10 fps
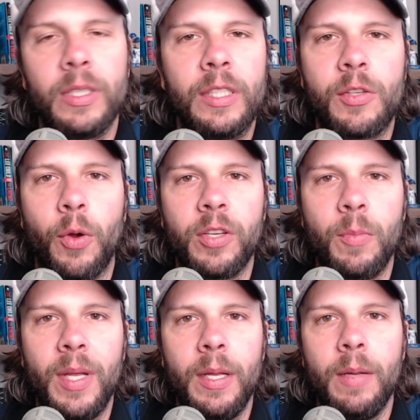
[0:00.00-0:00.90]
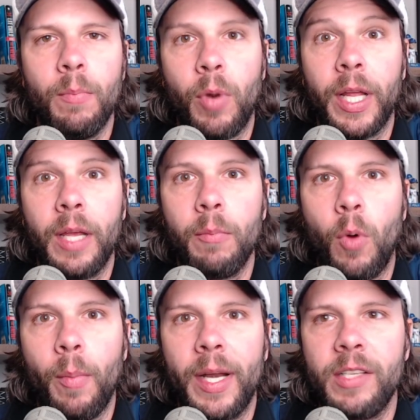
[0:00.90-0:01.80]
is going to be bringing
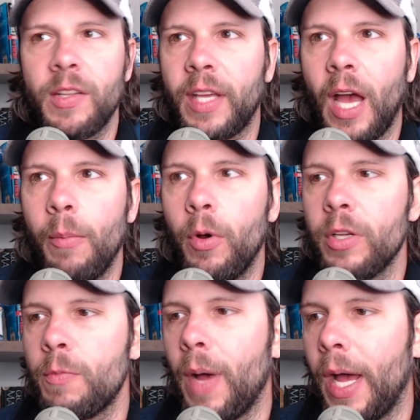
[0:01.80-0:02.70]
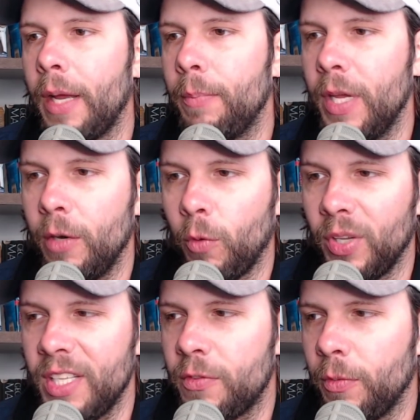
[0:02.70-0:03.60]
more money to the Cowboys by being
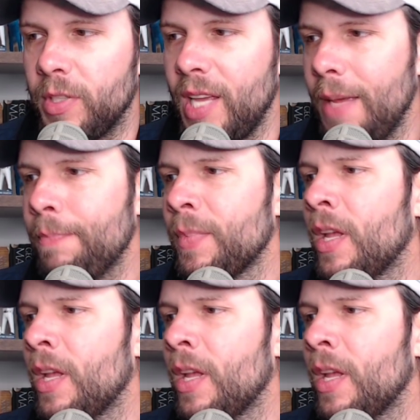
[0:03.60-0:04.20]
released from the team.